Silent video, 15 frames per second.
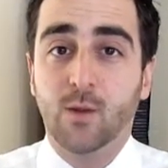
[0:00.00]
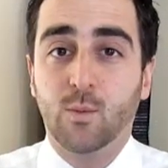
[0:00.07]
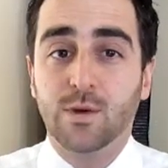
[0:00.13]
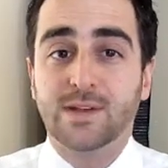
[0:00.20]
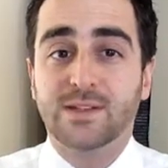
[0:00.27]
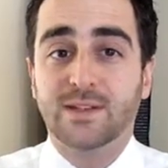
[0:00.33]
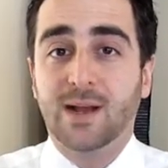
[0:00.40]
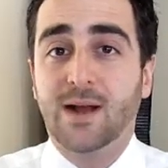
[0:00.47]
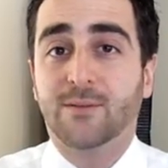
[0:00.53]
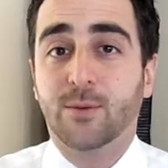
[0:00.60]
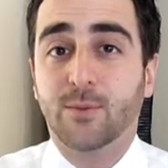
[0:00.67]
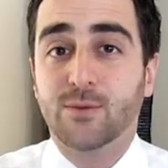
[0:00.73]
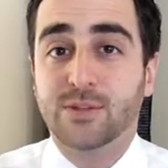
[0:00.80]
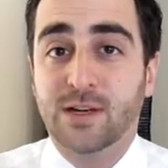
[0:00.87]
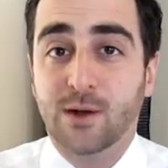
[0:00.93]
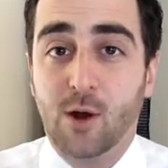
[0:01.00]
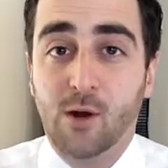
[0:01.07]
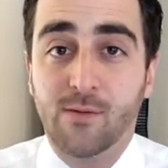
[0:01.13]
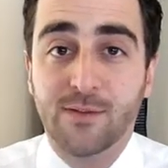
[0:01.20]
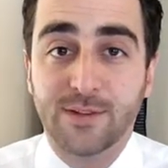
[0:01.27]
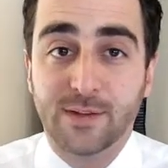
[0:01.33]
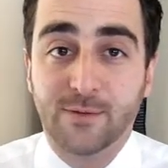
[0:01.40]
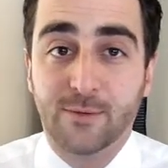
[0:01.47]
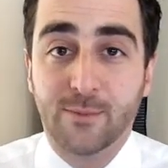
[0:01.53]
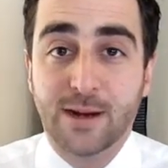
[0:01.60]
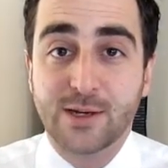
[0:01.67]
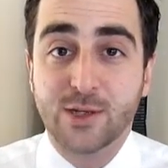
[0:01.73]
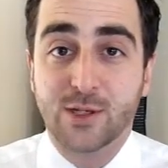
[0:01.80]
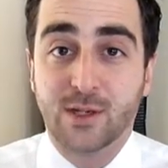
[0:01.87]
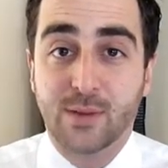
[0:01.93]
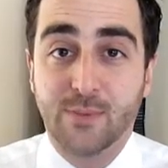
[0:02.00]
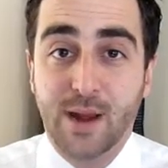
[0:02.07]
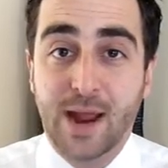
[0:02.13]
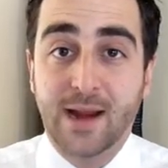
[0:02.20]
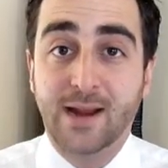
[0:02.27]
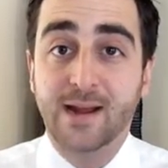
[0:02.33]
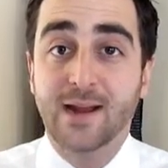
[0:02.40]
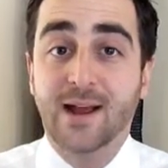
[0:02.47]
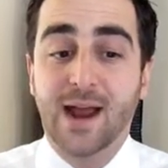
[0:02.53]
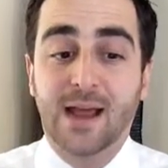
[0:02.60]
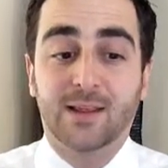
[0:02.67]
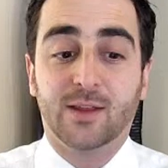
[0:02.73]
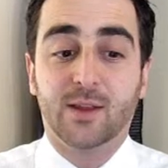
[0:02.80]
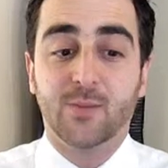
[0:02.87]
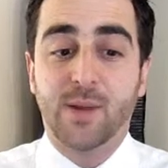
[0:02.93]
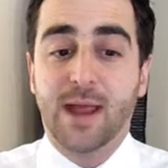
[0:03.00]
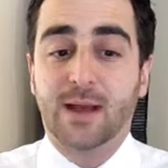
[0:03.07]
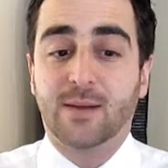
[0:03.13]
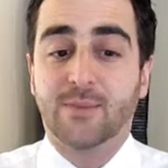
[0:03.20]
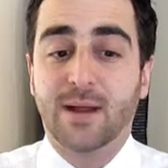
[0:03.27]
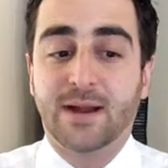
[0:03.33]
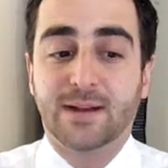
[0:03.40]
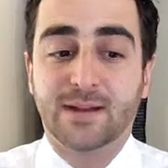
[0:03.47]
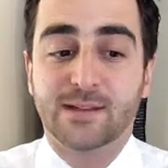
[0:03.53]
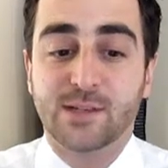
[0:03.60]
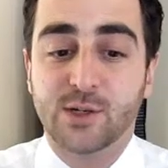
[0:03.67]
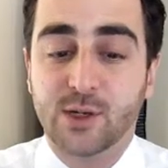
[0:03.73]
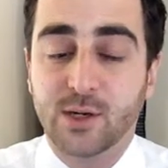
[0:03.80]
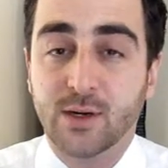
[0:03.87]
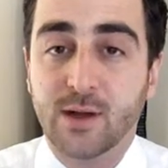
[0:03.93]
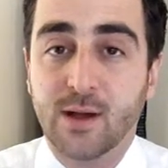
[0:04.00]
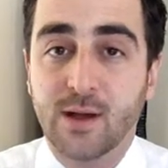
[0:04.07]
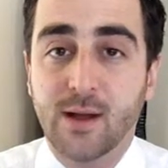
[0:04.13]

we still have to present all this information to the bank and let the bank make a decision.